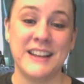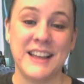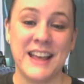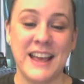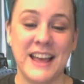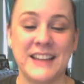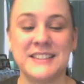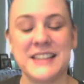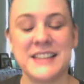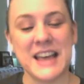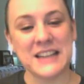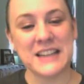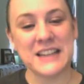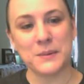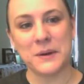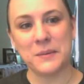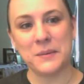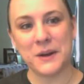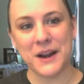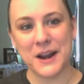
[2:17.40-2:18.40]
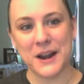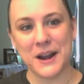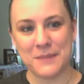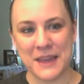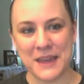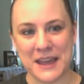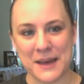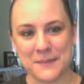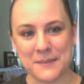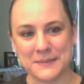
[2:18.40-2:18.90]
And so that's where we're going to
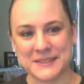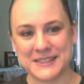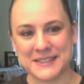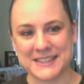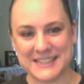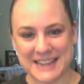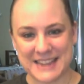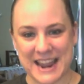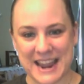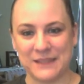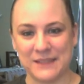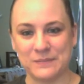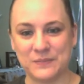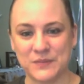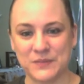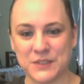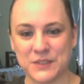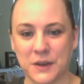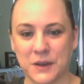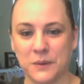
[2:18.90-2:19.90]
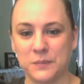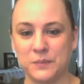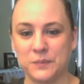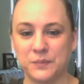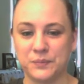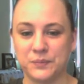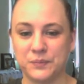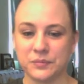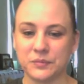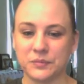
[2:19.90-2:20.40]
pick up today. So
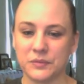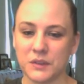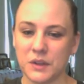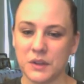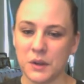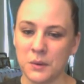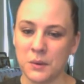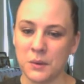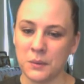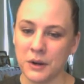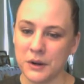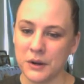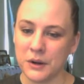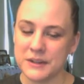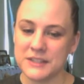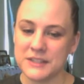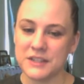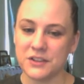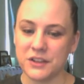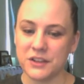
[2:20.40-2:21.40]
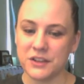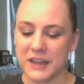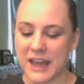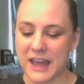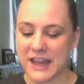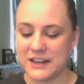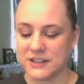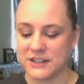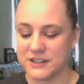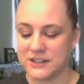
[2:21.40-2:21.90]
we're going to look
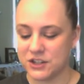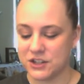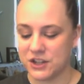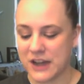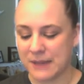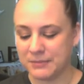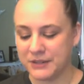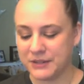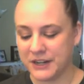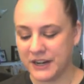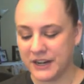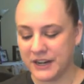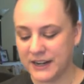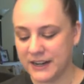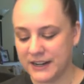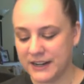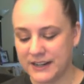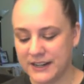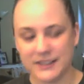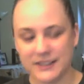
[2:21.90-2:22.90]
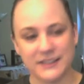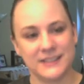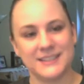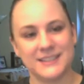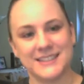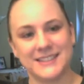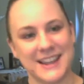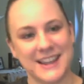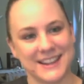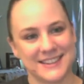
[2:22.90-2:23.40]
at chapter
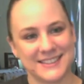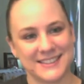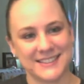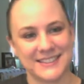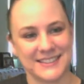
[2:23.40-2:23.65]
6.